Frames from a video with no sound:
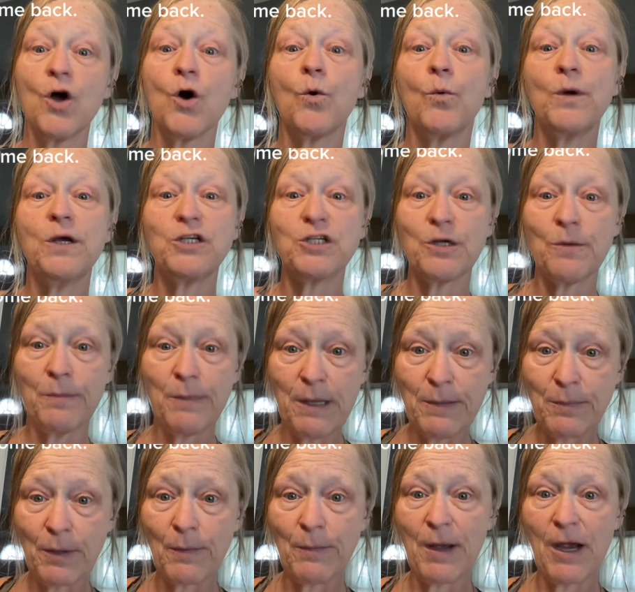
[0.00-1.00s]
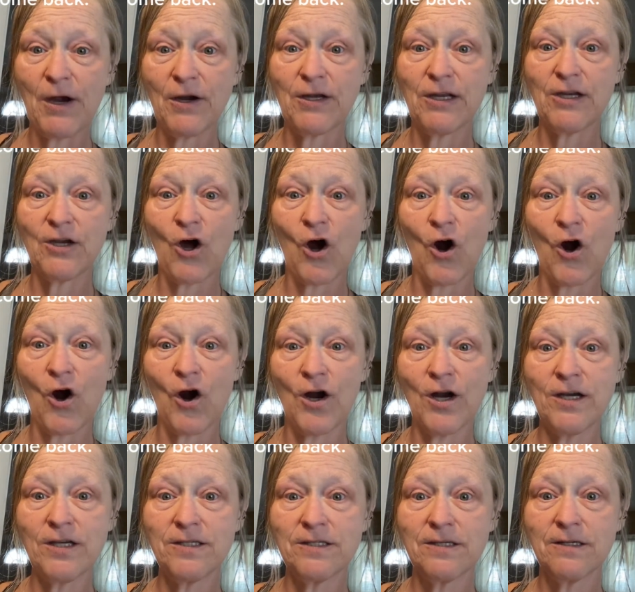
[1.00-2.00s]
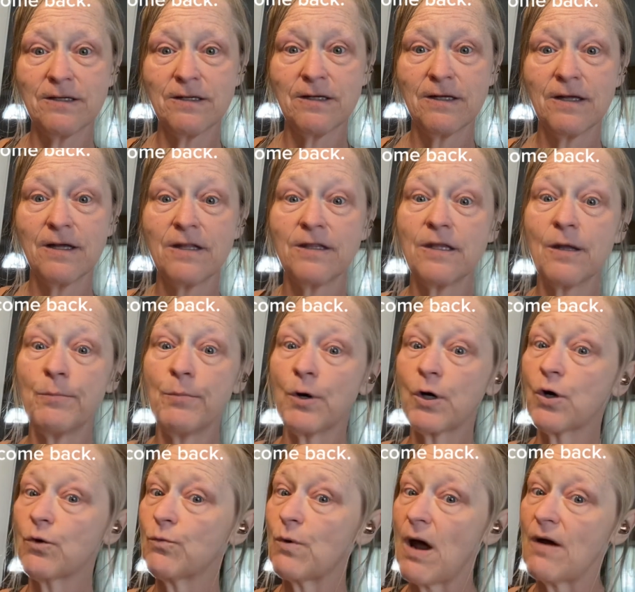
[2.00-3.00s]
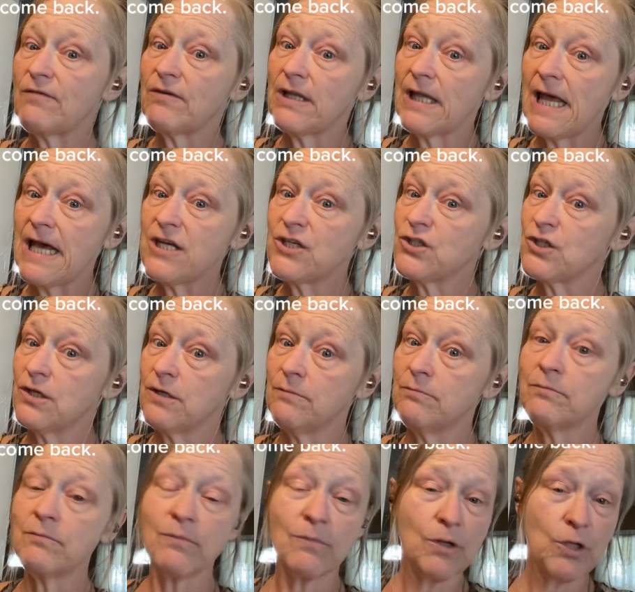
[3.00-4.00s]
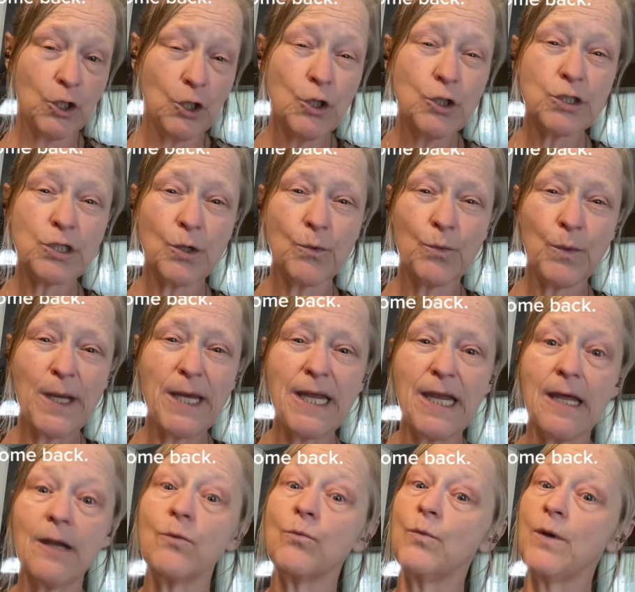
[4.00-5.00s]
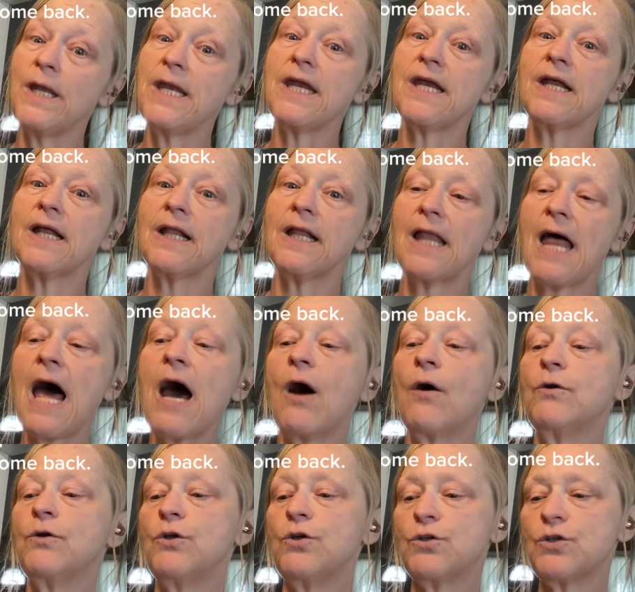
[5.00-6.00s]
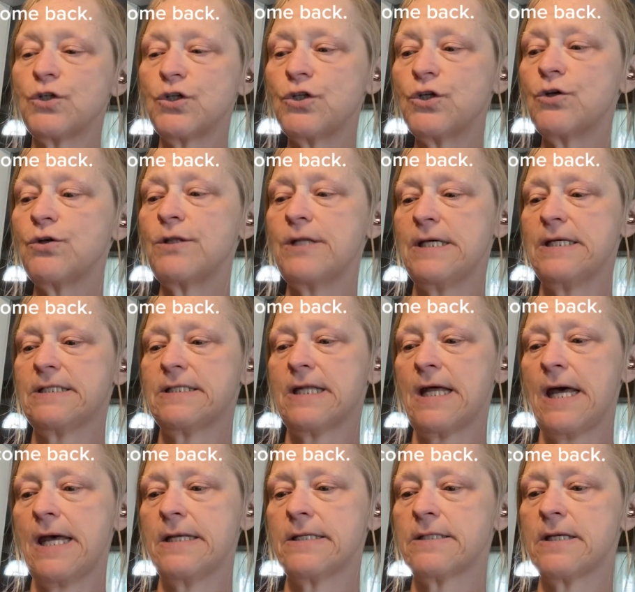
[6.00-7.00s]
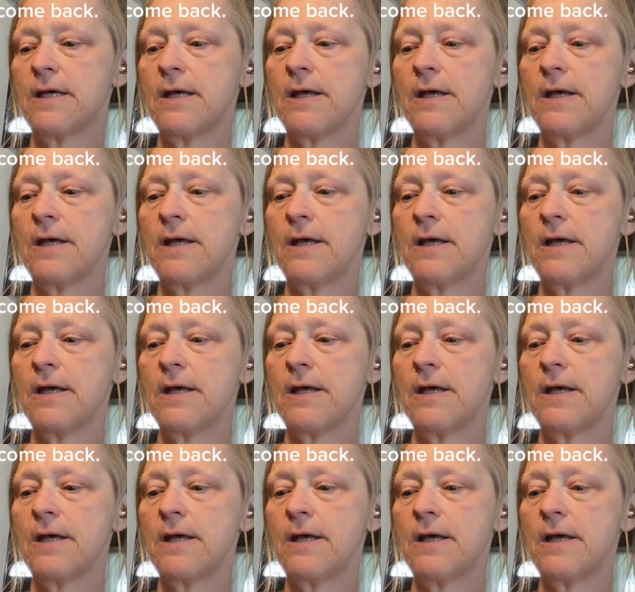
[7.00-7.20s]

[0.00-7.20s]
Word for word: We should be prepared in our heart. The book of Revelation you should read it, read it aloud. You should do these things.